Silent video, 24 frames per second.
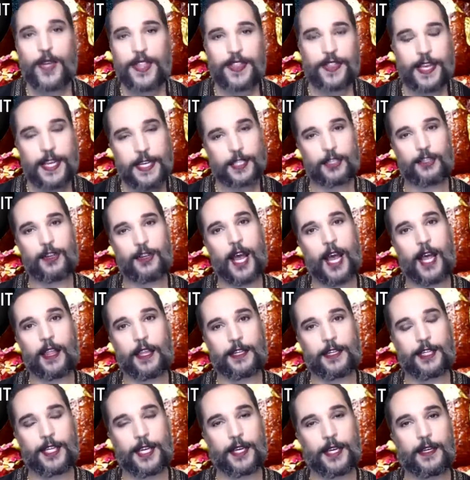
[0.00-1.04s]
the
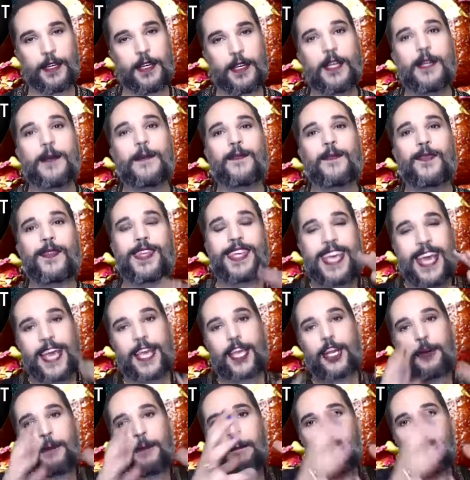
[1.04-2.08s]
astrology,
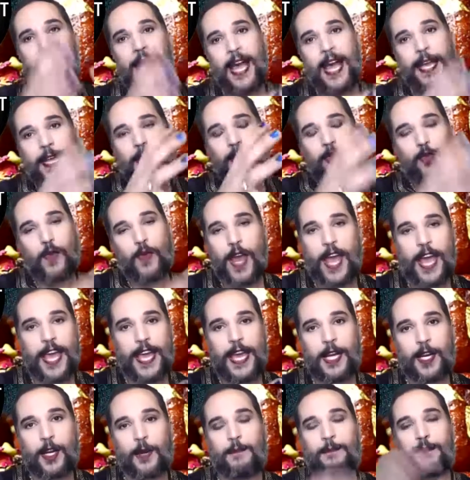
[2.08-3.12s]
get your mind
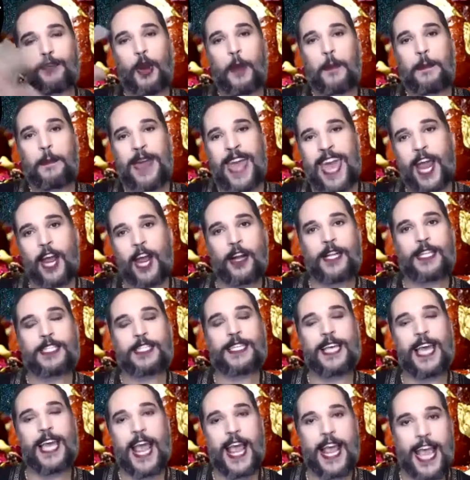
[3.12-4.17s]
right, prepare to
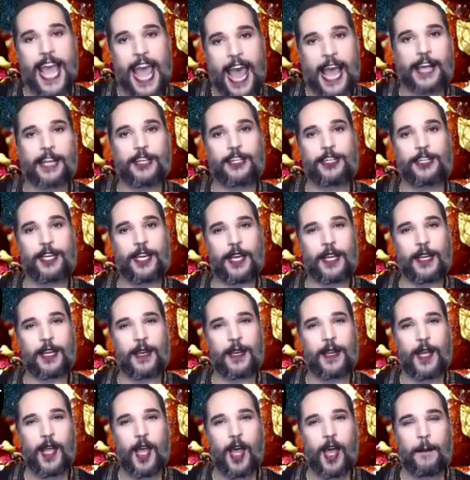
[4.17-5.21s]
take
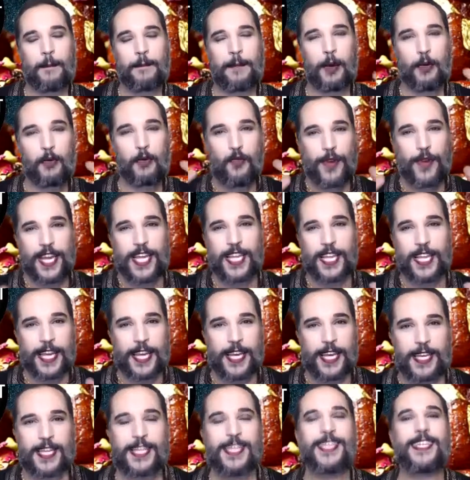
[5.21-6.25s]
action, but
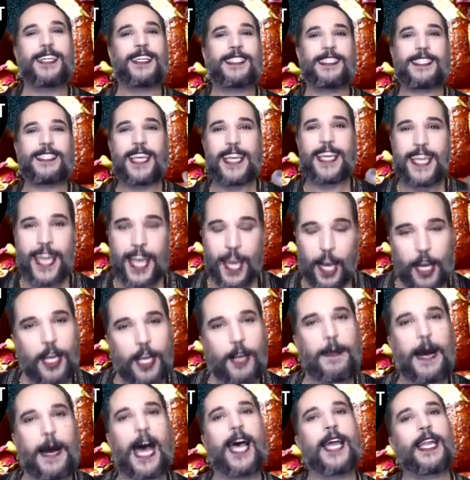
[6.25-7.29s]
really take care of your
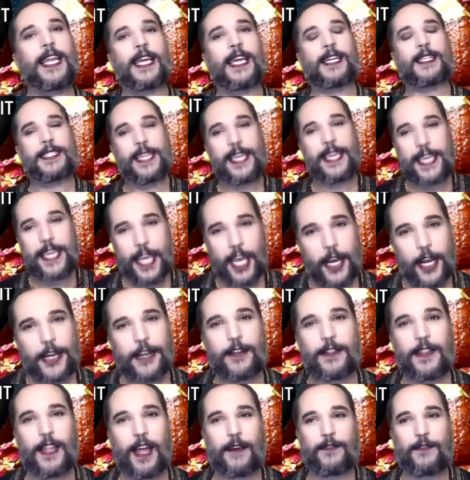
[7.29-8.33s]
body, take care of
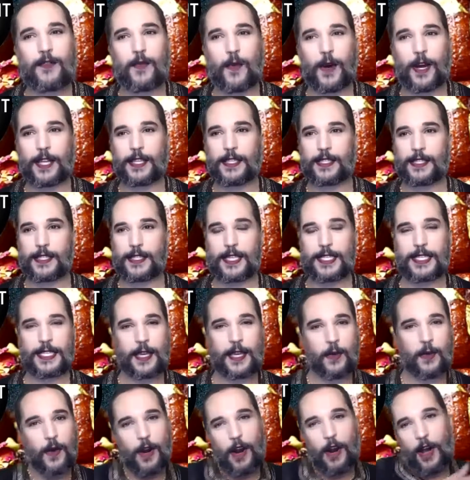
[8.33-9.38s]
your loved ones. It's
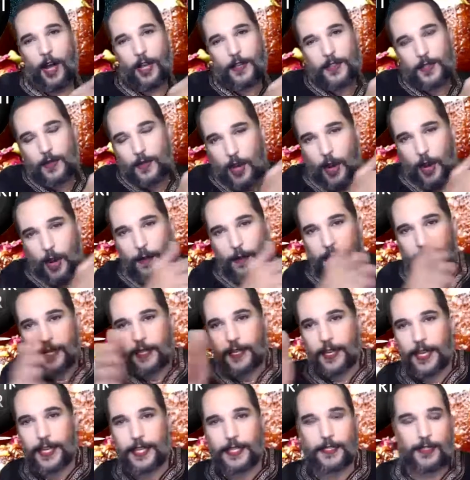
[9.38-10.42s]
like we're also going
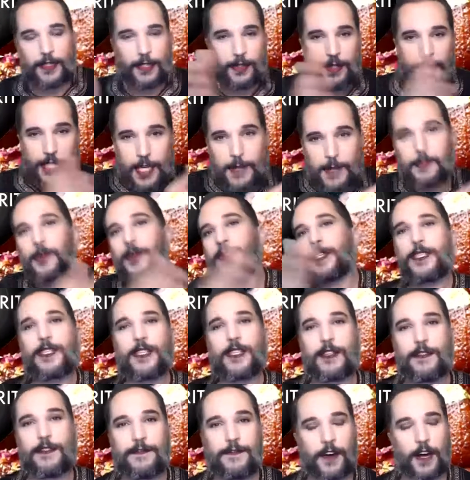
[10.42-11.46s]
deeper into
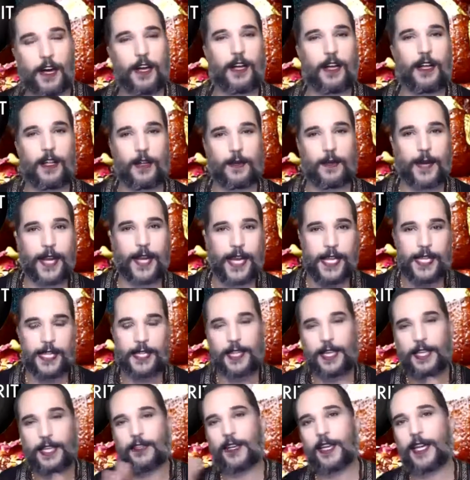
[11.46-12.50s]
the fall, right?
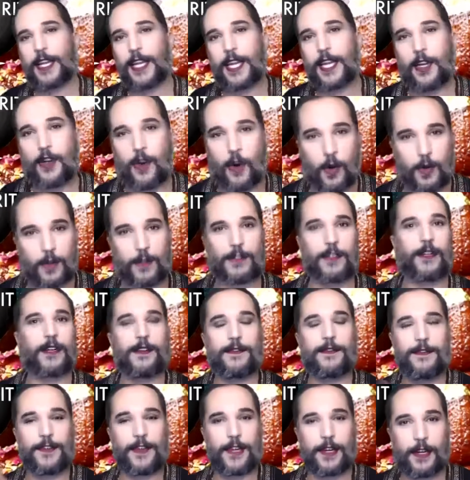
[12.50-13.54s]
Things are getting colder
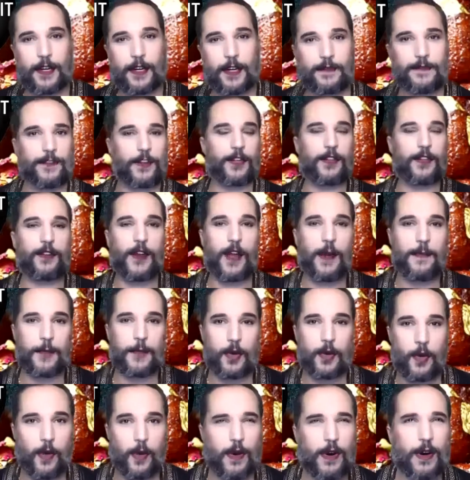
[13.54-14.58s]
if you're further up
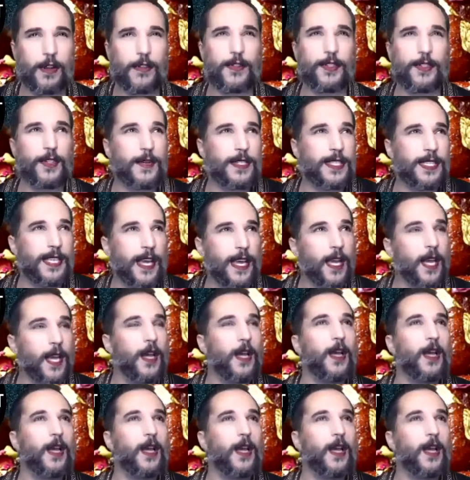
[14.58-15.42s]
north. So it's like